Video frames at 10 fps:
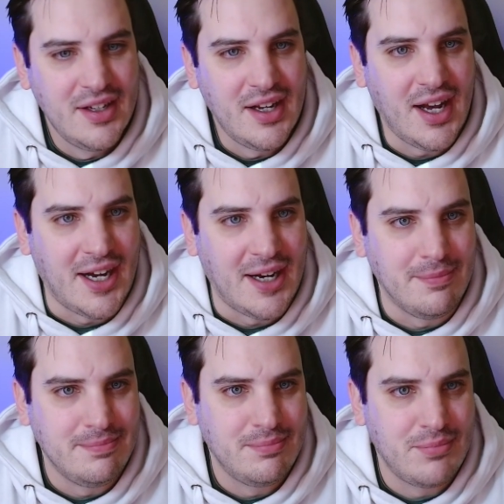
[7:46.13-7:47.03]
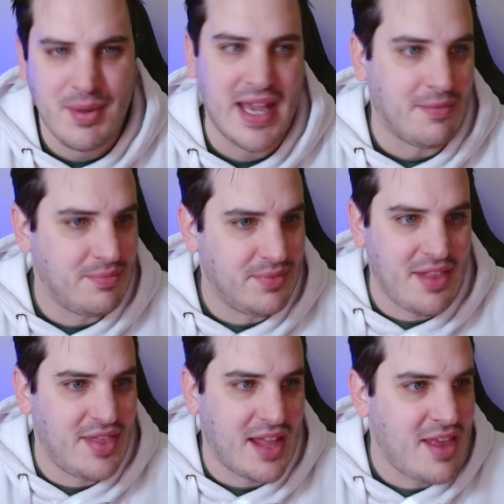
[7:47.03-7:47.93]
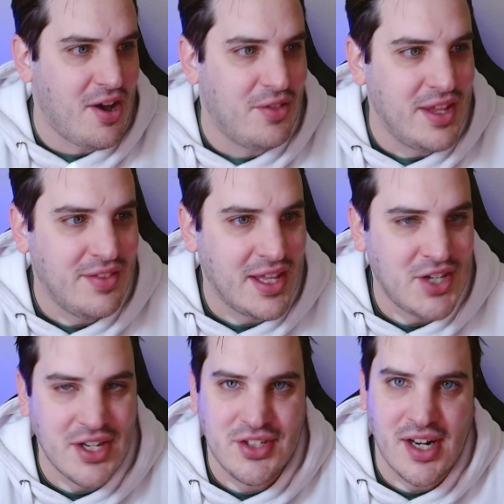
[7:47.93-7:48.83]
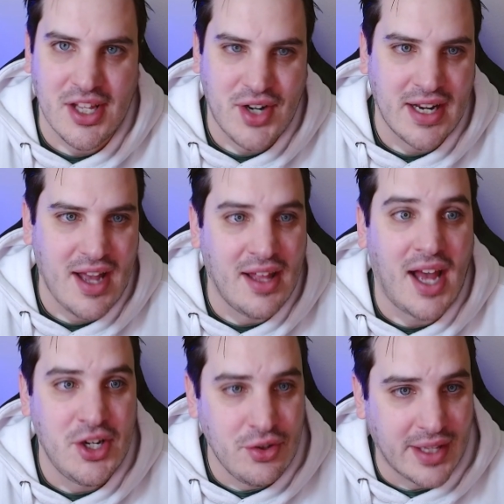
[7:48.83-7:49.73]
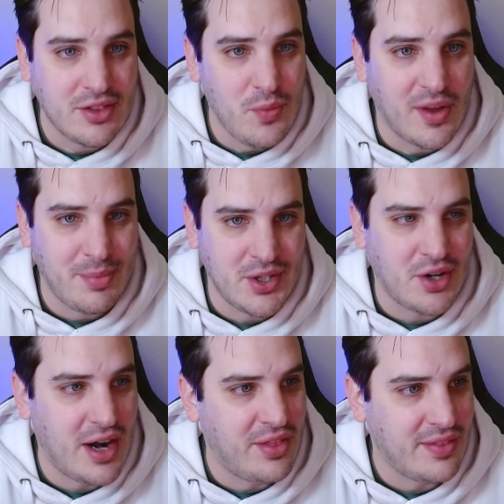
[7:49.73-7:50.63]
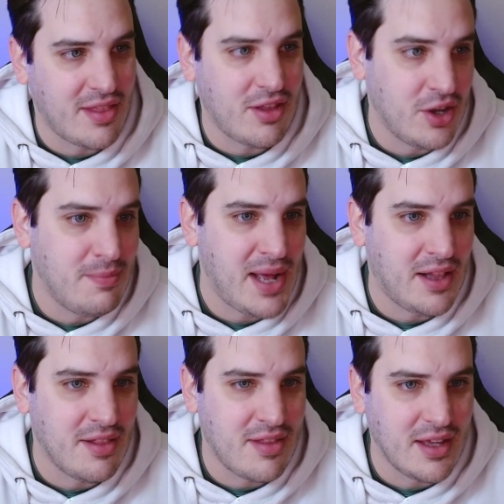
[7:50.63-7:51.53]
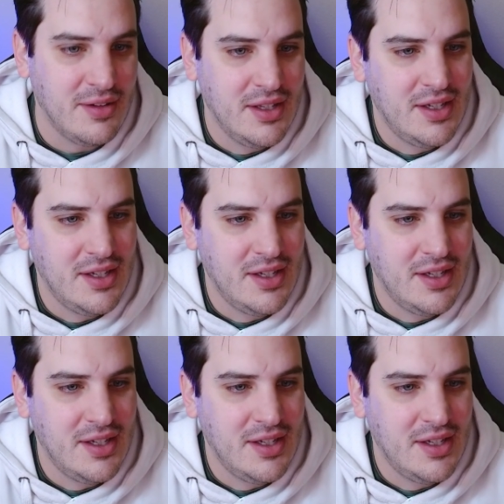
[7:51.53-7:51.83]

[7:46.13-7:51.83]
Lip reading: But yeah, that's how they changed Stunning Strike. I do like the once per turn. I think that's a good balancing.